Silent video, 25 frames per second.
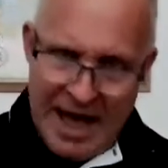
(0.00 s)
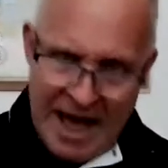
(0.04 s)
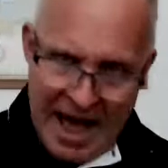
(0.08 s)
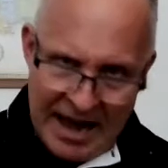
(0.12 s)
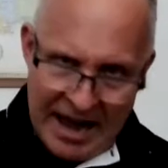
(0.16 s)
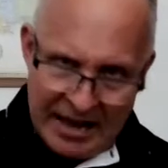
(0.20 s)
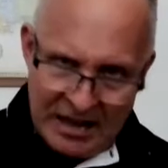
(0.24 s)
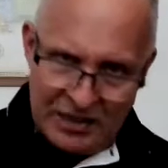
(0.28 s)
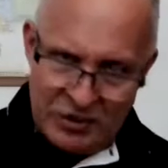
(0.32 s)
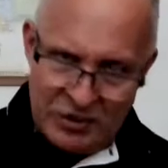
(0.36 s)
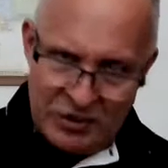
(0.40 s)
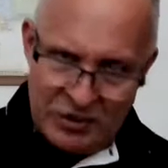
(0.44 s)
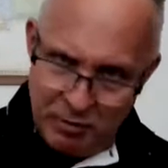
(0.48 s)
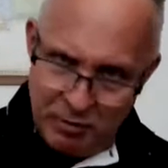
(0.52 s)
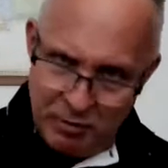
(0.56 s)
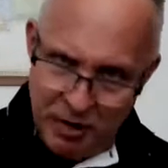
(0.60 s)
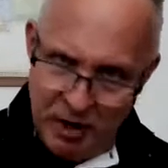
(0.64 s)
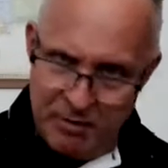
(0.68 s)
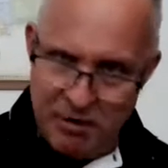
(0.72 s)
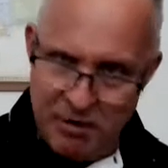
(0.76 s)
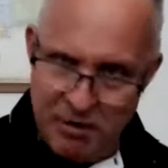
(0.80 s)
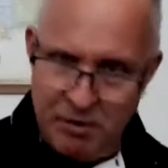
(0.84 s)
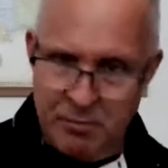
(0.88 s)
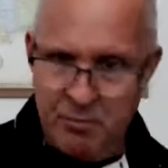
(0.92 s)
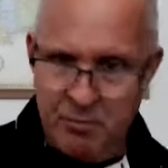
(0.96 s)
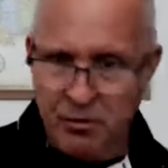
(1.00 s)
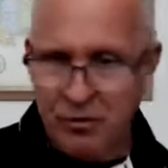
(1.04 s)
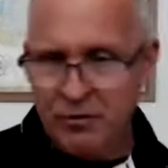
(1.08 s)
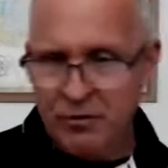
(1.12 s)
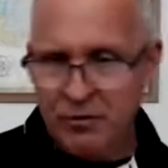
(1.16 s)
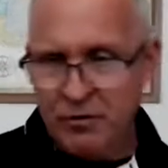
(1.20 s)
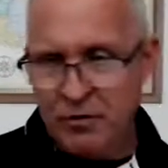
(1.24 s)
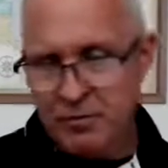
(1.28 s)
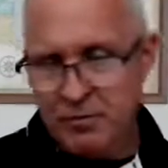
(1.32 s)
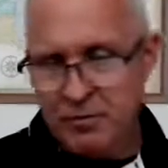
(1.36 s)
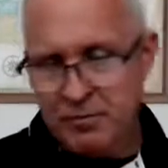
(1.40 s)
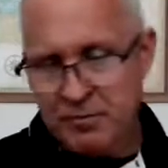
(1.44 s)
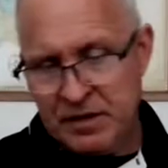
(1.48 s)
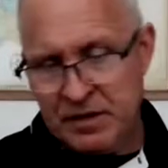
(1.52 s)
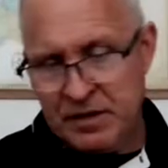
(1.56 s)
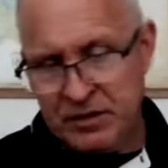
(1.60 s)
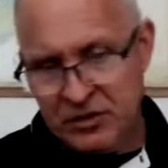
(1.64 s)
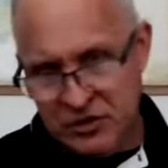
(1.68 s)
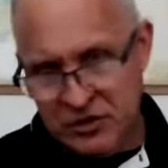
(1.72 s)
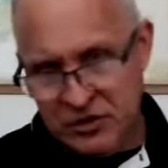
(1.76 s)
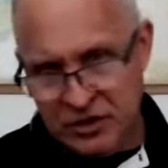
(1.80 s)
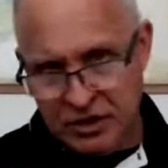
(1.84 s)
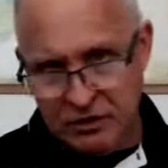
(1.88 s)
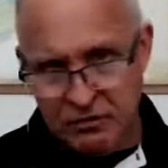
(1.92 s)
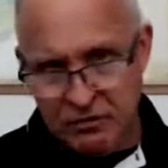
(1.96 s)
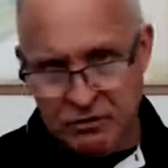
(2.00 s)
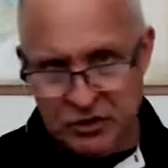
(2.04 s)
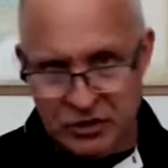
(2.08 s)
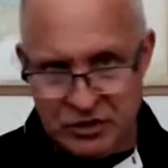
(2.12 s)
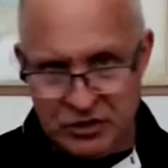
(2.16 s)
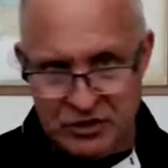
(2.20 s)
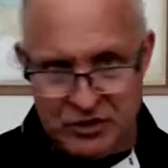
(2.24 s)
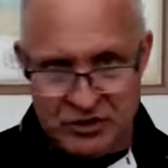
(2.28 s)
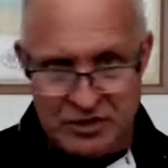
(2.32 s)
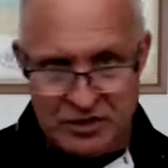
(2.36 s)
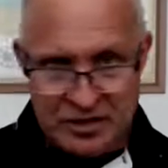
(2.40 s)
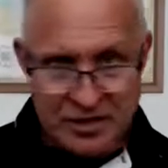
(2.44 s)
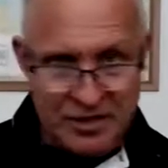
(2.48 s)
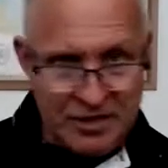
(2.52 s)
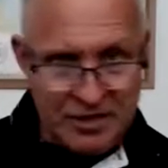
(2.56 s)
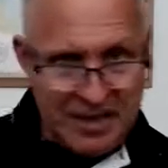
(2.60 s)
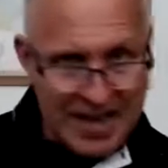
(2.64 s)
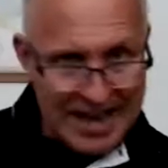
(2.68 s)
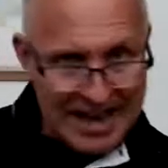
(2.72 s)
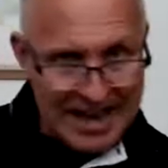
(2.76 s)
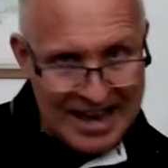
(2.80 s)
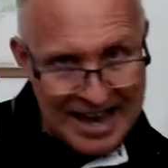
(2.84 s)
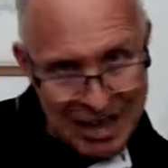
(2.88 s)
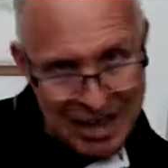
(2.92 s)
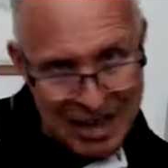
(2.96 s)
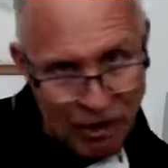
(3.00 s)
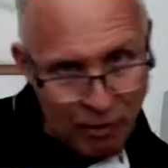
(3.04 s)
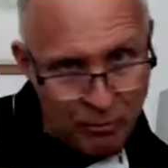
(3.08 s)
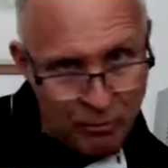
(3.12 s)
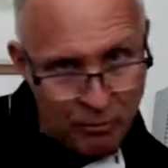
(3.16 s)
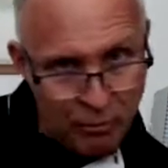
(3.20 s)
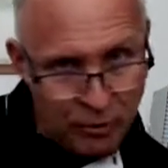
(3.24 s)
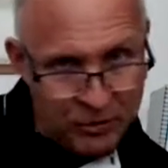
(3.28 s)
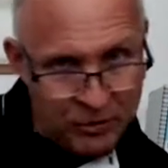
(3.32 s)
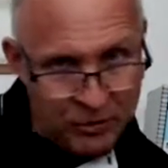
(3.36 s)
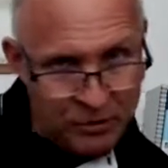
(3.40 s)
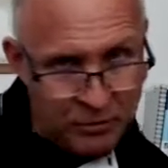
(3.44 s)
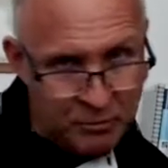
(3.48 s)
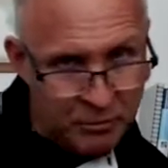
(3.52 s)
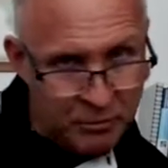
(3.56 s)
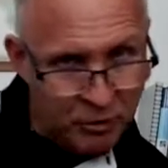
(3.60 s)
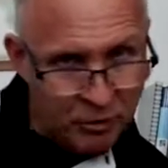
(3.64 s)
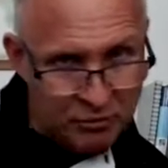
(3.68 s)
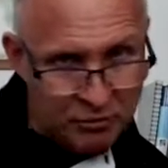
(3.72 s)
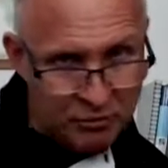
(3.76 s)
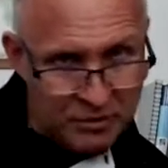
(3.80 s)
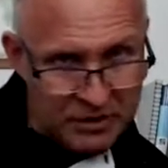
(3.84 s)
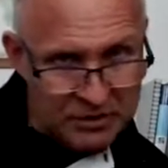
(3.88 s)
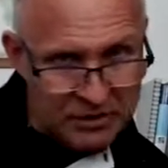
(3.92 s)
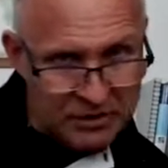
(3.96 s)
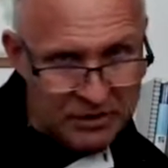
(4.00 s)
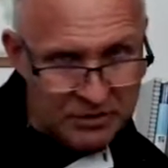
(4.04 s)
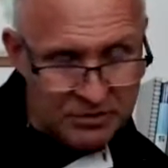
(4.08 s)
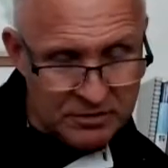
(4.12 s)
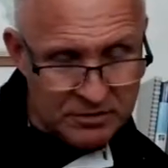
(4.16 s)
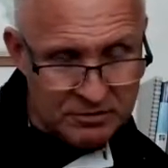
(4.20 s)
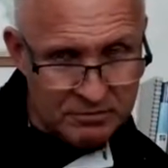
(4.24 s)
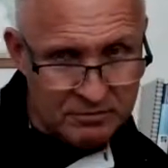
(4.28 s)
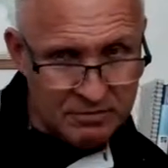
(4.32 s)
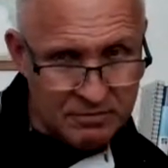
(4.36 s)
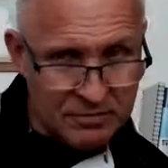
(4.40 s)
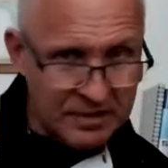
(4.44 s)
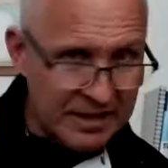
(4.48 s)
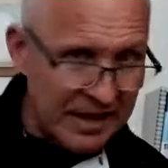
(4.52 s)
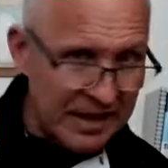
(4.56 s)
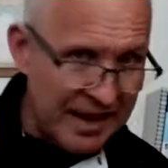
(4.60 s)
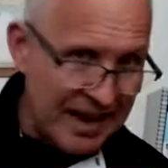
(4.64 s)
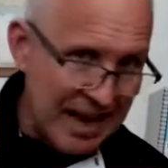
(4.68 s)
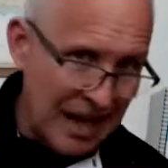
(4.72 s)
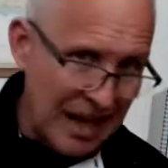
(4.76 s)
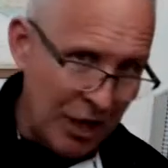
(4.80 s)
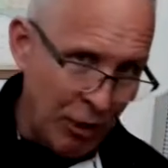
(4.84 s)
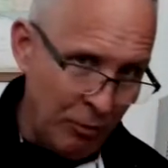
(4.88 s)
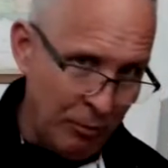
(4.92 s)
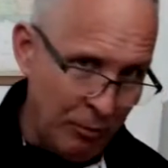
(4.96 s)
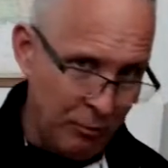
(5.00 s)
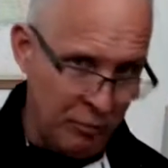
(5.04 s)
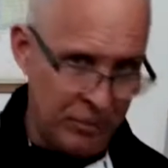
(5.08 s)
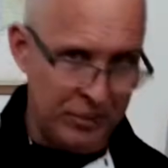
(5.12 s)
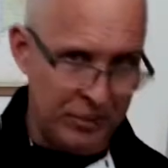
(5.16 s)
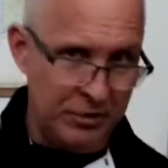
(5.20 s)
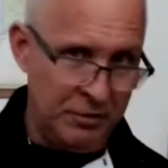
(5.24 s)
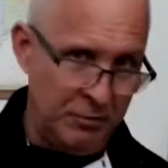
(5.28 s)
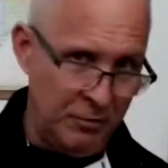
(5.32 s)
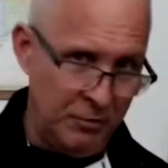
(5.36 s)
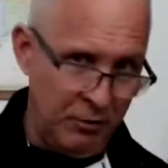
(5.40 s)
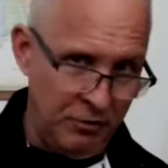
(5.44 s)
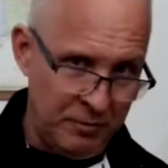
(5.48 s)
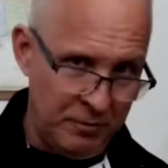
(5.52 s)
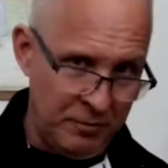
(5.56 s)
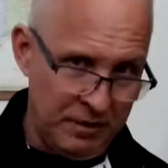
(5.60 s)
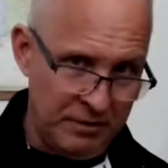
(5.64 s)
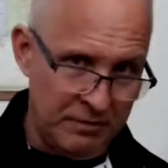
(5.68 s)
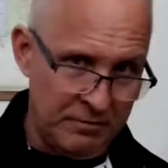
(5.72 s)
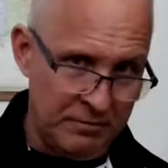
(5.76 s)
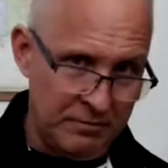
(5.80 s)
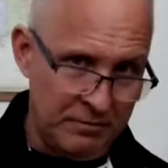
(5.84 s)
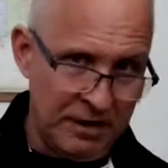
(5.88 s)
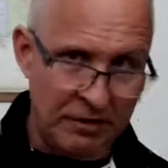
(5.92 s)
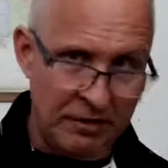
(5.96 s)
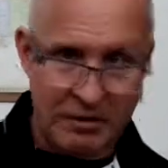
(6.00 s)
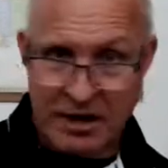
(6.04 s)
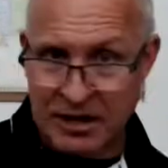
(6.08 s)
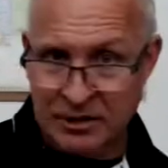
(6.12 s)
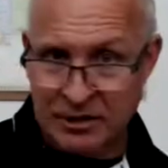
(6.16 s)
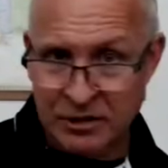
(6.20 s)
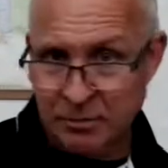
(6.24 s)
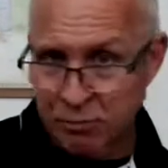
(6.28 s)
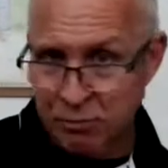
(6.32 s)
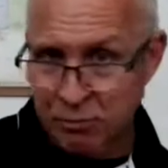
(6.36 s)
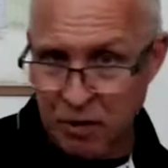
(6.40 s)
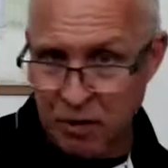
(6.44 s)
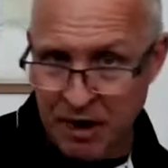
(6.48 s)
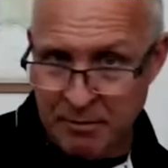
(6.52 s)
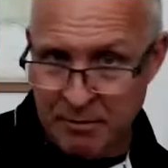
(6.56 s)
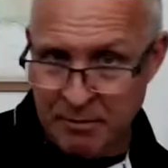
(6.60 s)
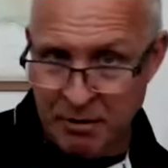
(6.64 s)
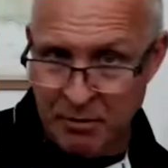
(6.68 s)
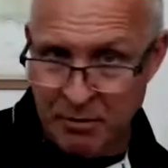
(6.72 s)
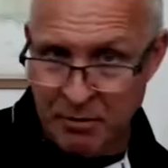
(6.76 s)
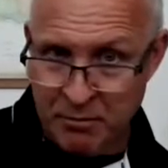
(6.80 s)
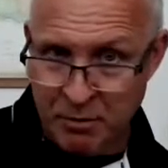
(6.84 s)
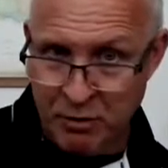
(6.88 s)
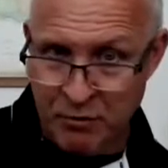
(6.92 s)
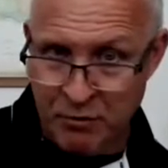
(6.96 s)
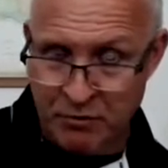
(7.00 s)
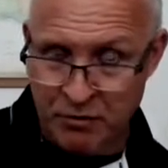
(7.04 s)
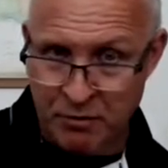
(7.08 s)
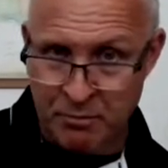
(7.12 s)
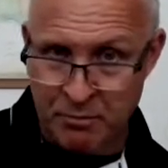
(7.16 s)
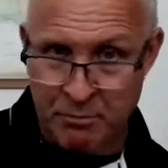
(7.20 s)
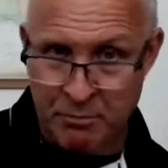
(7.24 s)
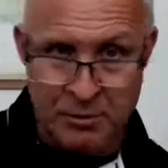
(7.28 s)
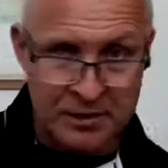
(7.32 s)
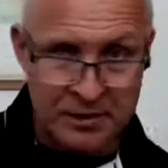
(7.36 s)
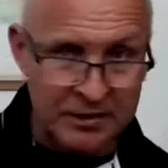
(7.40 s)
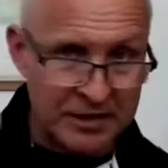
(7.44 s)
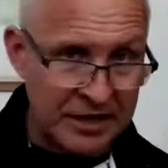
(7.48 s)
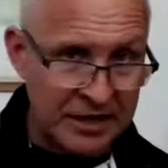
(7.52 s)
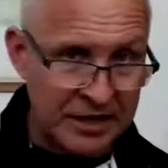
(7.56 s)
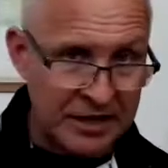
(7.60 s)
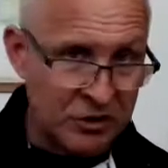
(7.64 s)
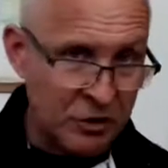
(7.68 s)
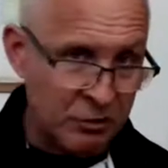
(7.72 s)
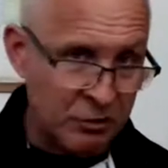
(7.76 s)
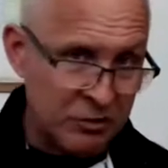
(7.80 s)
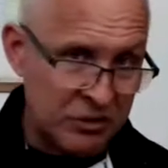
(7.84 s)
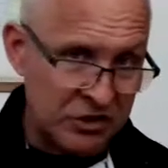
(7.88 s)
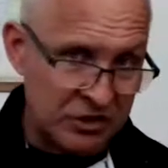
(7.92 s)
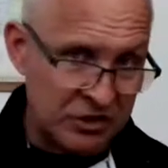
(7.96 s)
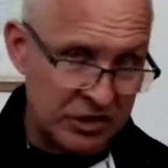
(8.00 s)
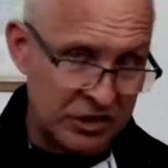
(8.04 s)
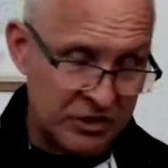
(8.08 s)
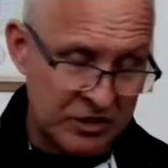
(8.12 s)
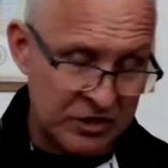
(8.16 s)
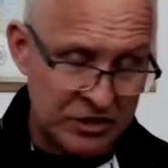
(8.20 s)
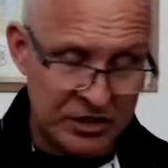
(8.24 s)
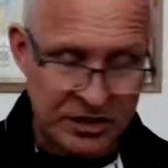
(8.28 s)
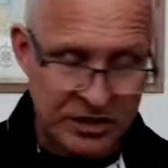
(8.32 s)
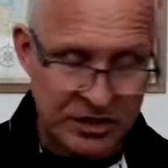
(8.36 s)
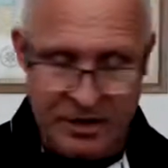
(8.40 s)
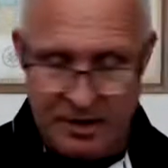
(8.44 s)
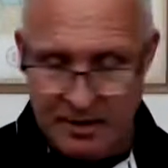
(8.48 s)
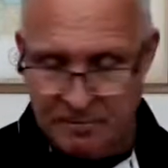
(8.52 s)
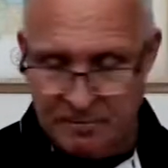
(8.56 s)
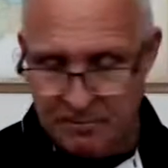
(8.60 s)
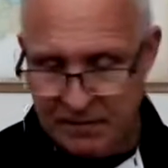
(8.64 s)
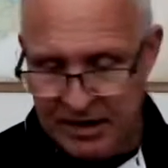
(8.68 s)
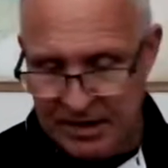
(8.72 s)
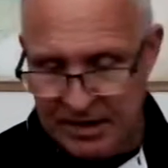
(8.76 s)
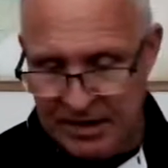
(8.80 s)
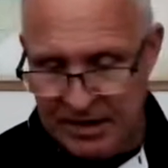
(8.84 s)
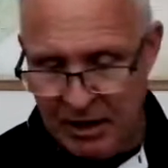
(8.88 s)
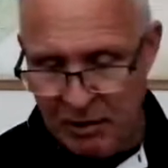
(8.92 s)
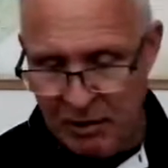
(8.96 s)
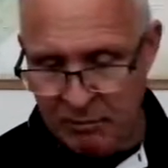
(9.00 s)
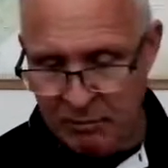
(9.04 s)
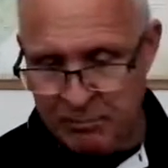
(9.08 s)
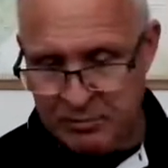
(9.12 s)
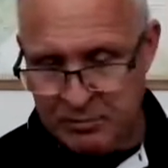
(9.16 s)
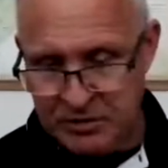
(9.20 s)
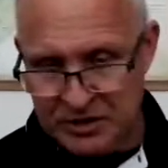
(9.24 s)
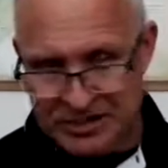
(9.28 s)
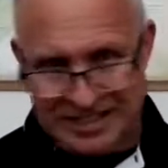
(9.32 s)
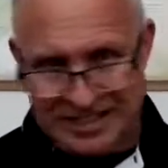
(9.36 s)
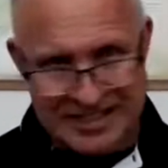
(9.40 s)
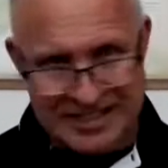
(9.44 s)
Agonist, primary mover, synergist, they help with the movement. They help with the movement. They're not the primary mover, but they do assist and help.